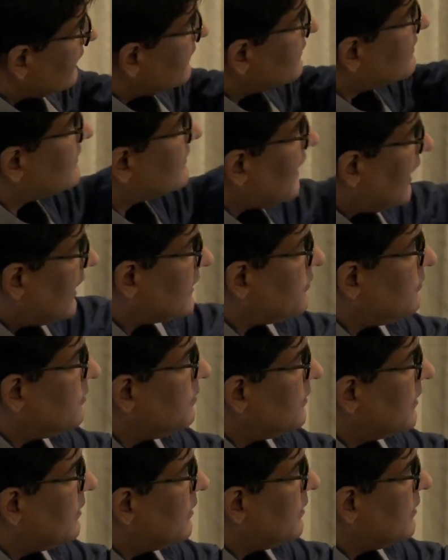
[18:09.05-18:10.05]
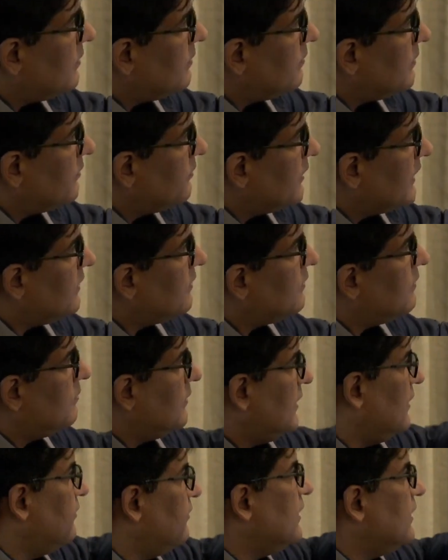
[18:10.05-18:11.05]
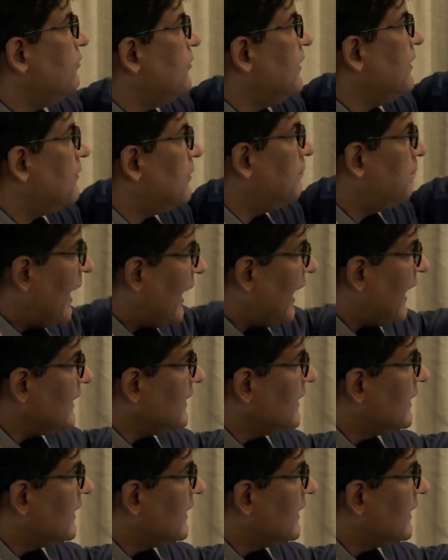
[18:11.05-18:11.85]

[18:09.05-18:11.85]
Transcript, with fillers: start. Even if we have a ban,